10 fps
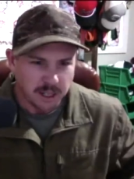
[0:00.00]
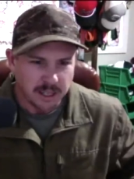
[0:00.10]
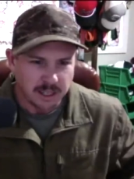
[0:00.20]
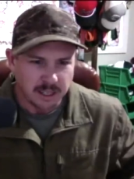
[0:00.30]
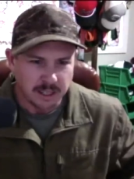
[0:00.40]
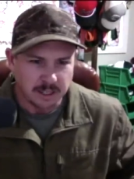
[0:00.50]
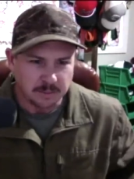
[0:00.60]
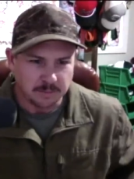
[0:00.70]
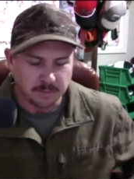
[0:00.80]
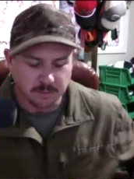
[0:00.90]

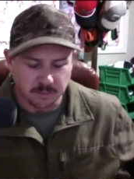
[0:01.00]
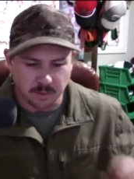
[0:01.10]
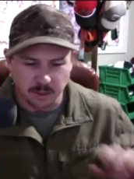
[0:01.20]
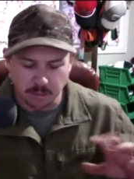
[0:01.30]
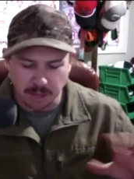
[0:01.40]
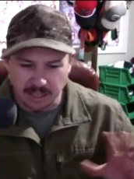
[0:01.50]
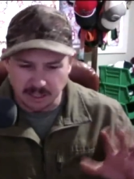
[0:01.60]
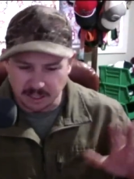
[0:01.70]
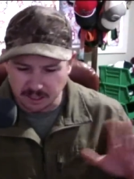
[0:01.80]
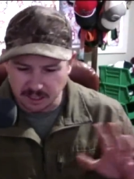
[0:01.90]
Um, back to
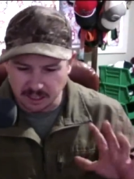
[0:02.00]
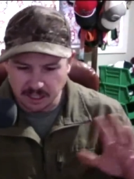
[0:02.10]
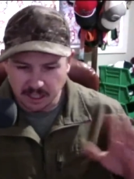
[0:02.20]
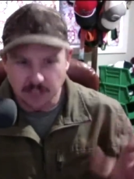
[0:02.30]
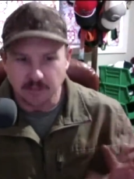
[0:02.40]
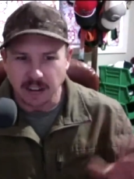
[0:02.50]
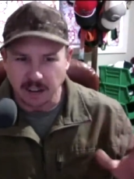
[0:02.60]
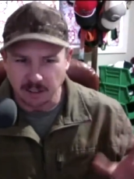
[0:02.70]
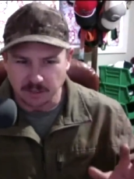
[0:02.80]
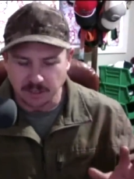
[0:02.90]
the the
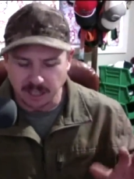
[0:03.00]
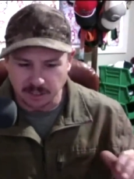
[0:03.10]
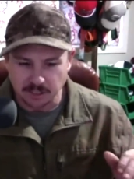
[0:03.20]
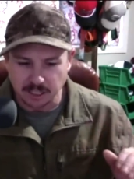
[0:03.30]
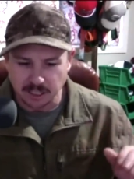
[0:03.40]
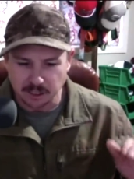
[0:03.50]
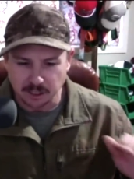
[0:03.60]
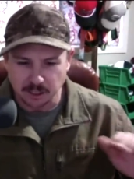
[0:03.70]
virus vector thing. So you're